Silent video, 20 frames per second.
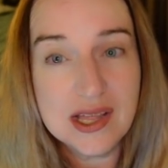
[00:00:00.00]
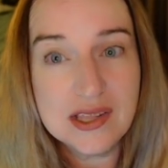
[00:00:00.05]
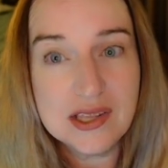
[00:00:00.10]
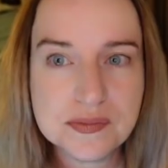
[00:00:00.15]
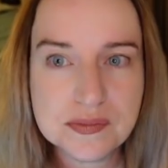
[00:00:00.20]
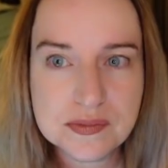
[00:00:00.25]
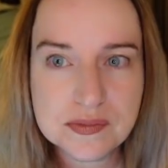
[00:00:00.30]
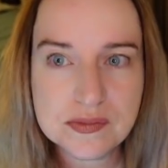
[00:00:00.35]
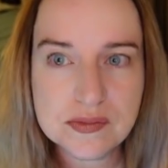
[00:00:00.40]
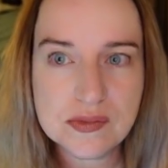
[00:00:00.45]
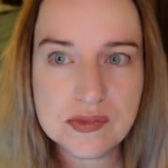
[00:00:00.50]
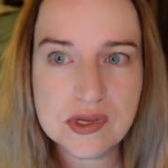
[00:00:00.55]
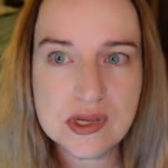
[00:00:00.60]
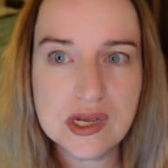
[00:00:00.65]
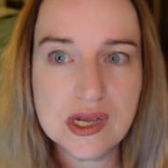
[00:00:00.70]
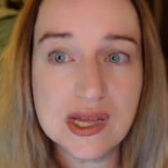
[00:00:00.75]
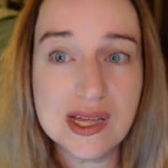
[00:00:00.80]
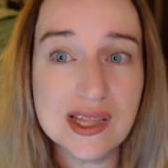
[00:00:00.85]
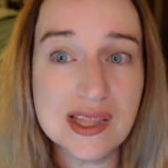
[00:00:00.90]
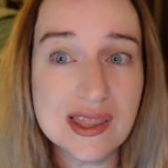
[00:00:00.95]
So
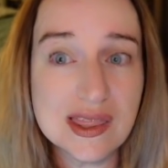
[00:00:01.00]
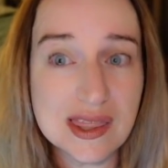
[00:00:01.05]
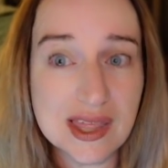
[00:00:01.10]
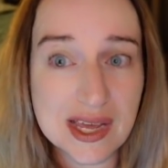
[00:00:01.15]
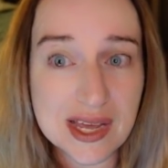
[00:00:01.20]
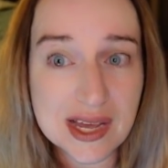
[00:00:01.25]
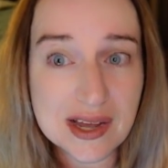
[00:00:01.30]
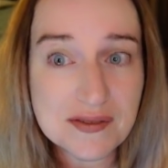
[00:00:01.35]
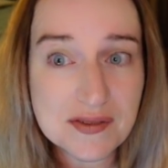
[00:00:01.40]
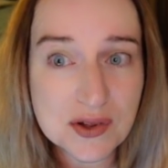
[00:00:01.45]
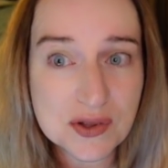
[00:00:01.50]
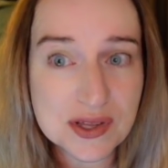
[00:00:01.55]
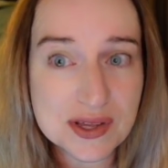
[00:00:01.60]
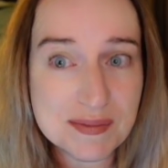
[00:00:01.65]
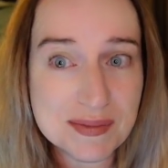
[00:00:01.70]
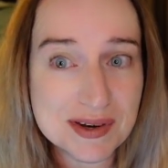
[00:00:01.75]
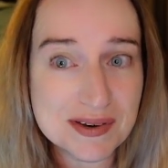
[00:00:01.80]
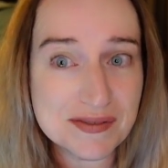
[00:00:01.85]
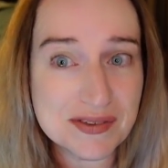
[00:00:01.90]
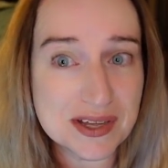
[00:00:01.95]
they have only
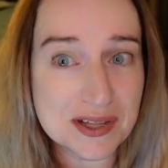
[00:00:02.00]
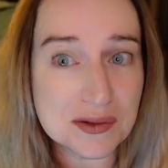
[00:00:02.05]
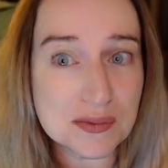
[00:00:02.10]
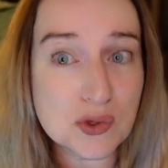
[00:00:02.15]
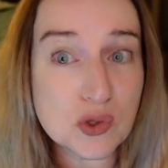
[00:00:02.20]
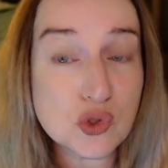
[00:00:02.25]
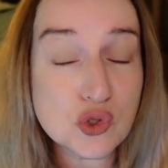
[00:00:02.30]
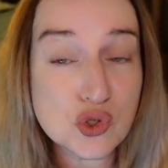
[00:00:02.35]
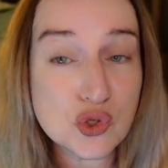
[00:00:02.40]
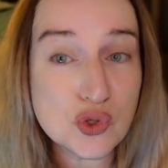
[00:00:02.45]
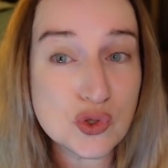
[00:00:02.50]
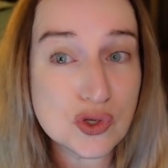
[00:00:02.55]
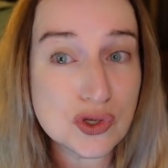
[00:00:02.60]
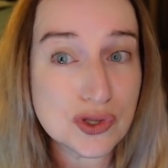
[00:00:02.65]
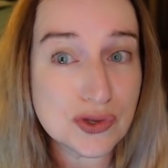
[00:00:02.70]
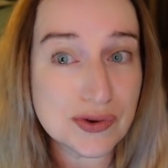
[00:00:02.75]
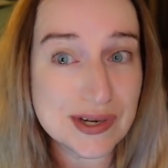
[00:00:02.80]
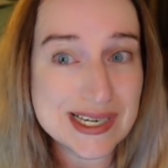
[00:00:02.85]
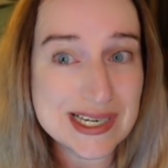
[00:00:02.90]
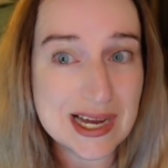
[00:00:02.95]
been available two to
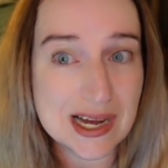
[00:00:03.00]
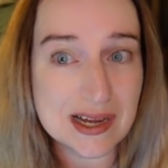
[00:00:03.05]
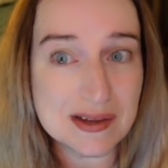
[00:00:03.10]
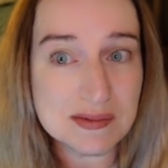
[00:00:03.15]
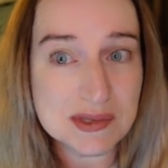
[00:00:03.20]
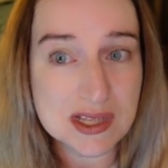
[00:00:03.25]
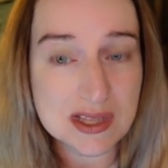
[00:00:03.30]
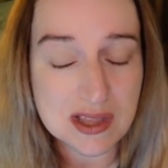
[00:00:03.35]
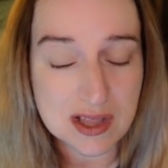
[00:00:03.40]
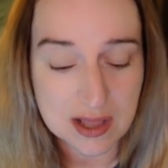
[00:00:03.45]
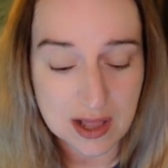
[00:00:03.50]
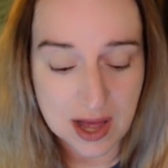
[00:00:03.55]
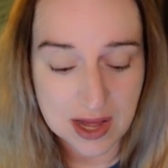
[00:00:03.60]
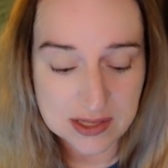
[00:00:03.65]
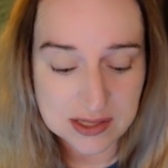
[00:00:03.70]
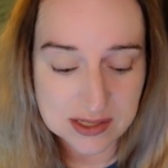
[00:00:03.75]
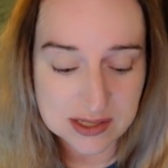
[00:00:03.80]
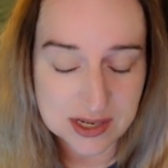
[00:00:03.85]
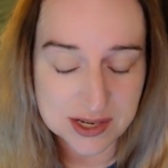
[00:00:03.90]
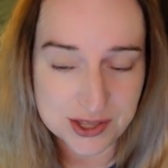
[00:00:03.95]
three times in the
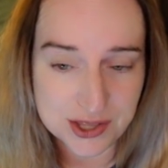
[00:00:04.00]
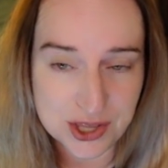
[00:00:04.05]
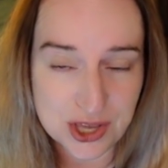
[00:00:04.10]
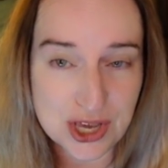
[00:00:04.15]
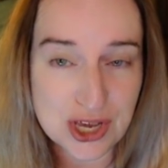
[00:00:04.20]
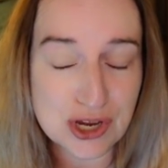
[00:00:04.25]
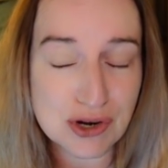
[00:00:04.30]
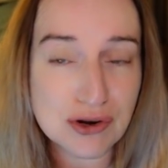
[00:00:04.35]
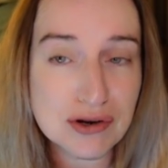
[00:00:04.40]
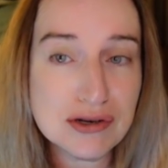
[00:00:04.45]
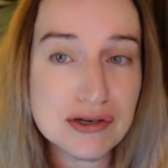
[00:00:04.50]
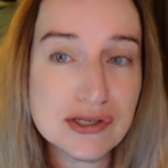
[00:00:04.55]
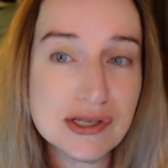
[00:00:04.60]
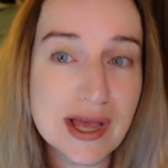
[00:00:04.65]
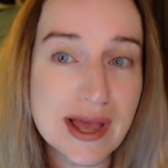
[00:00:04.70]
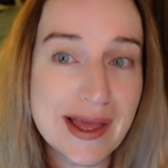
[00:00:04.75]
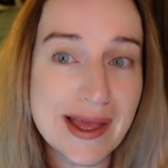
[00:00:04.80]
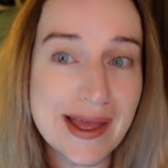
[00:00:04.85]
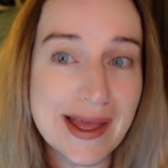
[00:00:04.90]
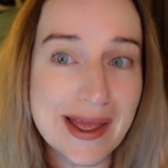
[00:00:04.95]
last ten years,
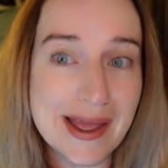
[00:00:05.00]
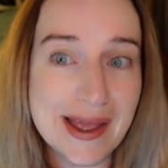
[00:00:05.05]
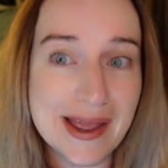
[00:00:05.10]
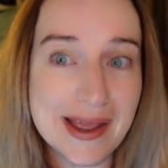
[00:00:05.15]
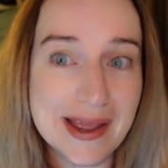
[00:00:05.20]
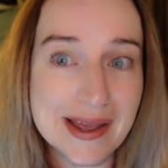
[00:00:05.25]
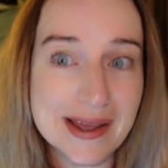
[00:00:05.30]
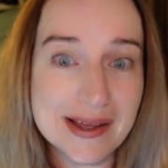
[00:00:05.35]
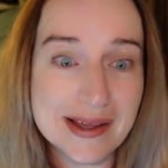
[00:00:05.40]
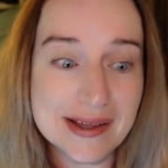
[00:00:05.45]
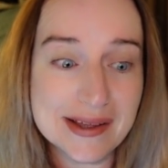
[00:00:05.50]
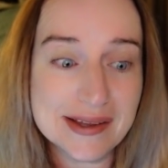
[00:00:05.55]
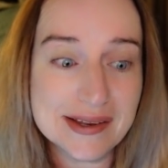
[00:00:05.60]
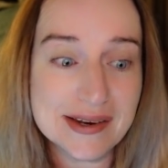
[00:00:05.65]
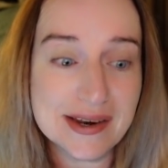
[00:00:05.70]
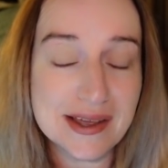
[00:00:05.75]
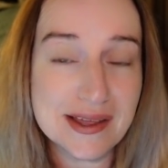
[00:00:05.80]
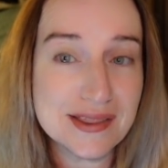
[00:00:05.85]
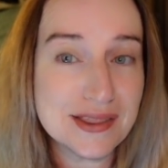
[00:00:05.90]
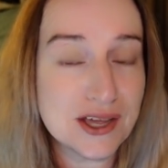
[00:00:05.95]

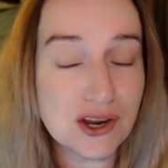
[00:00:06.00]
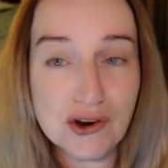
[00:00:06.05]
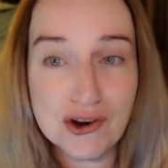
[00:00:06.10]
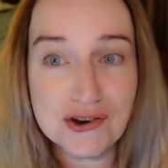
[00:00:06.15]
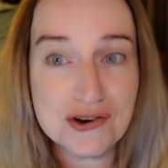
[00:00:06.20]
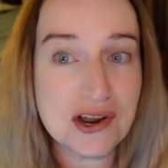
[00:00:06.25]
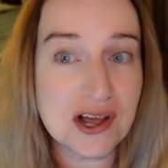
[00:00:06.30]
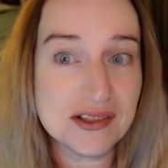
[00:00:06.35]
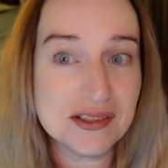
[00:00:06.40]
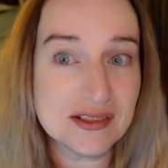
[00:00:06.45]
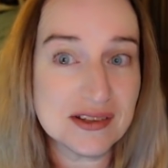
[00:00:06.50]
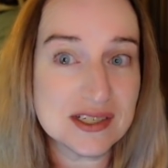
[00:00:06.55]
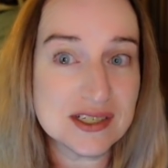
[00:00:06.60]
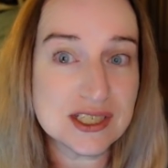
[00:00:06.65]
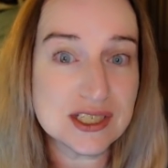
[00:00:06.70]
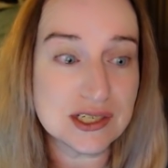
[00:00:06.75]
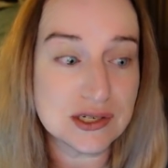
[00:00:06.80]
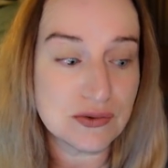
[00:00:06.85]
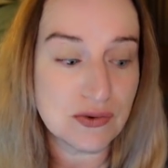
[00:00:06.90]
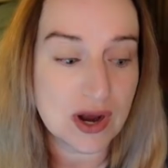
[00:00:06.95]
and there are none
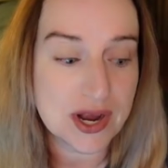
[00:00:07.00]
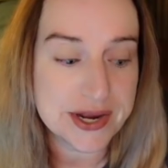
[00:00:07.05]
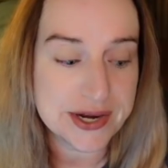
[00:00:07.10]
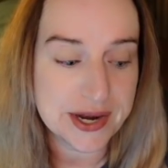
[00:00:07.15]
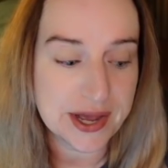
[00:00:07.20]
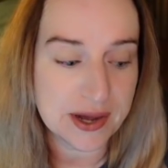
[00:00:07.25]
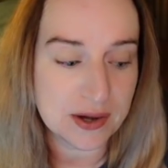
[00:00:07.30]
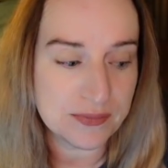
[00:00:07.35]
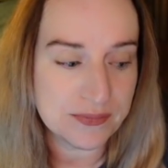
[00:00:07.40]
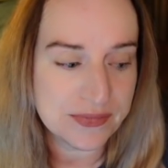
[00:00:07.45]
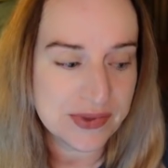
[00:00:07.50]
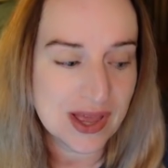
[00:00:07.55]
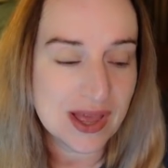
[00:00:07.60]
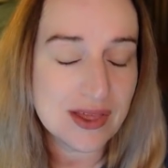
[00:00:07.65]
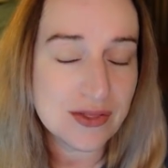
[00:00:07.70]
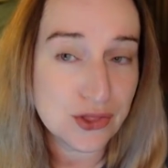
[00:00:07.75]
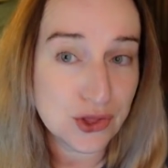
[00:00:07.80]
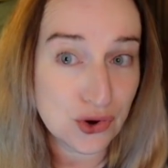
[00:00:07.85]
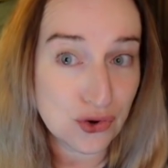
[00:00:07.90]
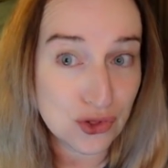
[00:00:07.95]
listed right now.
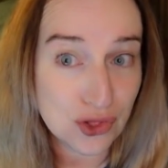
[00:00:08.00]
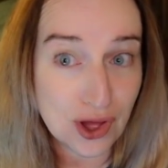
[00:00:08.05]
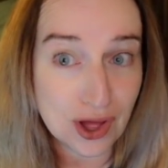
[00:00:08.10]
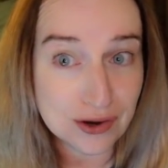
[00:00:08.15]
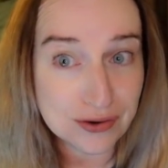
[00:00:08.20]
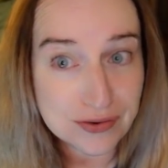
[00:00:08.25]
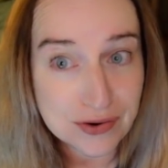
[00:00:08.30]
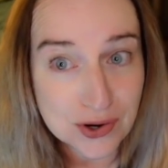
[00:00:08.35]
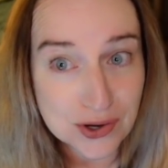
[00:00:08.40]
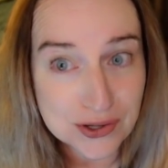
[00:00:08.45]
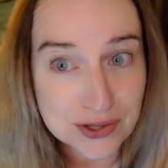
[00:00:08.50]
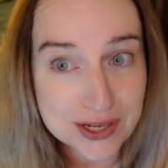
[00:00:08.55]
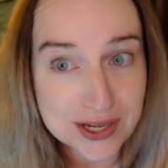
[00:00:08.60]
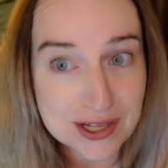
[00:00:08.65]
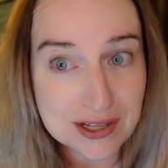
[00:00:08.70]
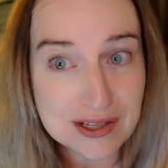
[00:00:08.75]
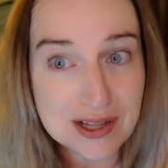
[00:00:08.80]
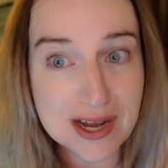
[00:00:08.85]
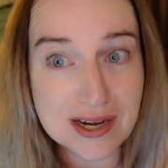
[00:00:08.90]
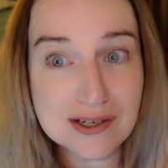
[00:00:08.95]
There are a lot of Harley
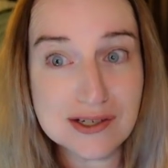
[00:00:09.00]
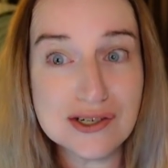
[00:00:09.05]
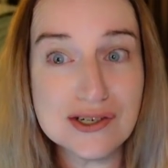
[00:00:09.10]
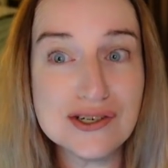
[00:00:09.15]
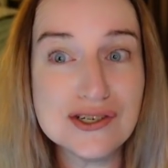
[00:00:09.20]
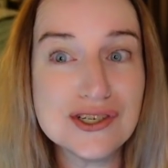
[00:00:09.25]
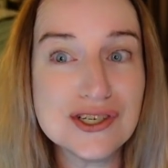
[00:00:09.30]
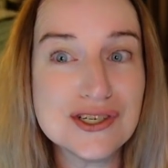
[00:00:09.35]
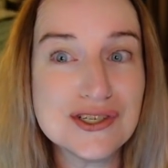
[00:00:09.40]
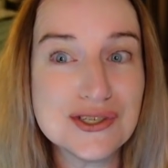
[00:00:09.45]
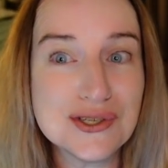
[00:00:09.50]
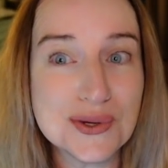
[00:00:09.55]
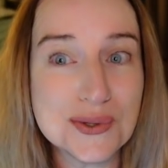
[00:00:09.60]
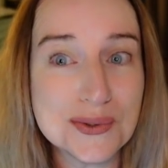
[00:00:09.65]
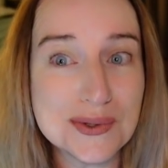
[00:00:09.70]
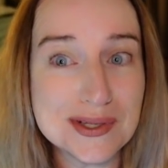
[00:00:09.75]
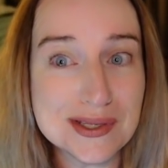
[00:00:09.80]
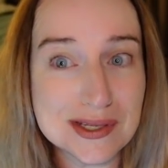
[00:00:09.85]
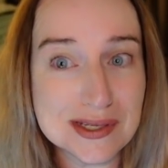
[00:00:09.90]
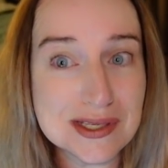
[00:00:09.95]
collectors,
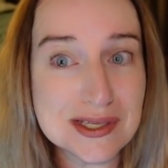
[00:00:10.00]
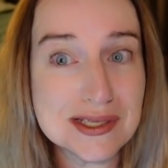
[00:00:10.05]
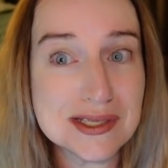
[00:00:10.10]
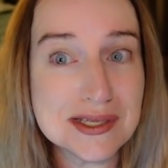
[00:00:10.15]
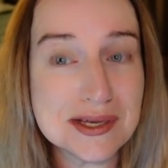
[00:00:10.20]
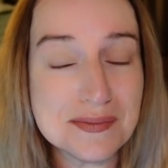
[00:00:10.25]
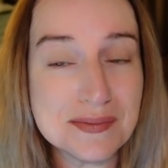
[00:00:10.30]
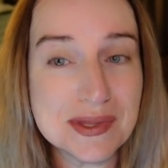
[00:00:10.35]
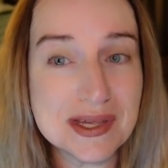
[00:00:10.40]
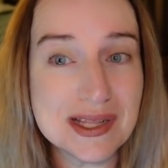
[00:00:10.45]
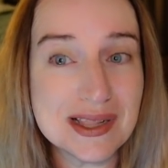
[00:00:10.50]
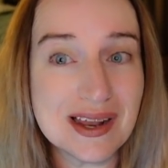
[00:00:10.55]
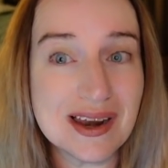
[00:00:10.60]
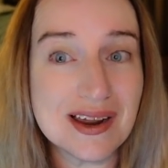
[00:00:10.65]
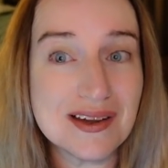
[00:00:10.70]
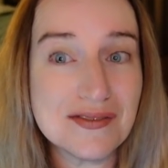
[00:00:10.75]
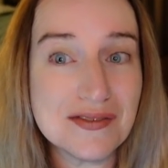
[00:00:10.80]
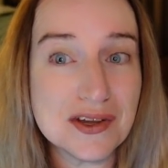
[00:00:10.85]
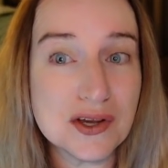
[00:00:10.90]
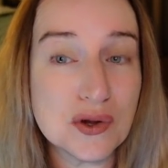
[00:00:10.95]
so this is something that
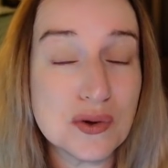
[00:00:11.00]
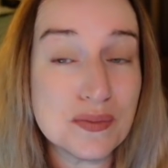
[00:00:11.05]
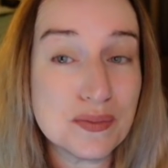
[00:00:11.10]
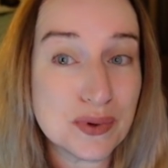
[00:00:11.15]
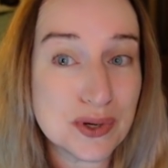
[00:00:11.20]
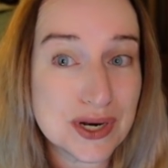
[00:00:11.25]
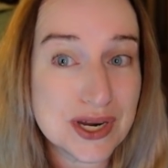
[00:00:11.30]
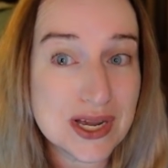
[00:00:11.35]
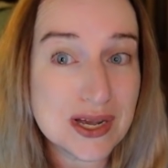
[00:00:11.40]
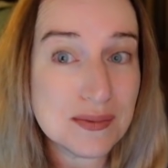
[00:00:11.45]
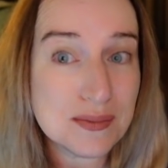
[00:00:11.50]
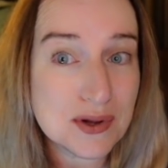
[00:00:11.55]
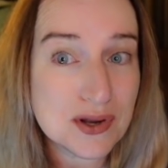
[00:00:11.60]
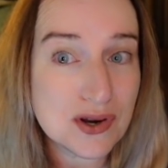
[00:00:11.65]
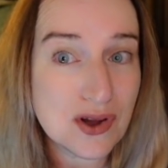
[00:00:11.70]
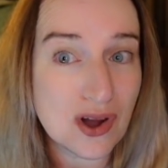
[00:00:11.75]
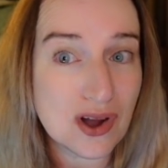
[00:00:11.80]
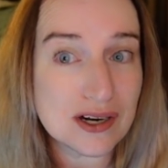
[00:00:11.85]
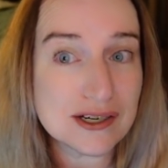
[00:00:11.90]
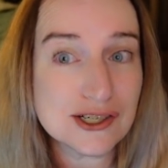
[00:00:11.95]
I feel putting up
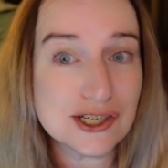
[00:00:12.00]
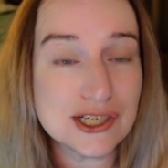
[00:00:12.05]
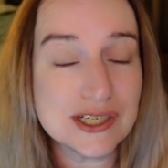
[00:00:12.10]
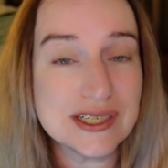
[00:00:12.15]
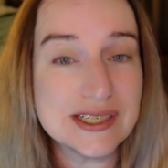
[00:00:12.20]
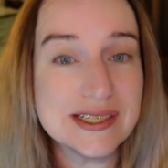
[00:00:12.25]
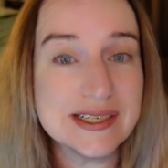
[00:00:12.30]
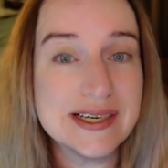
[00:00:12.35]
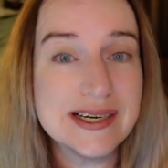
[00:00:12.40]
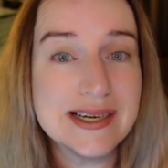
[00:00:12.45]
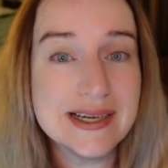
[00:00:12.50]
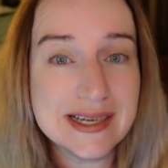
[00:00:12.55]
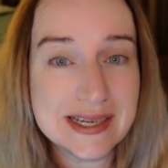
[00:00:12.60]
on auction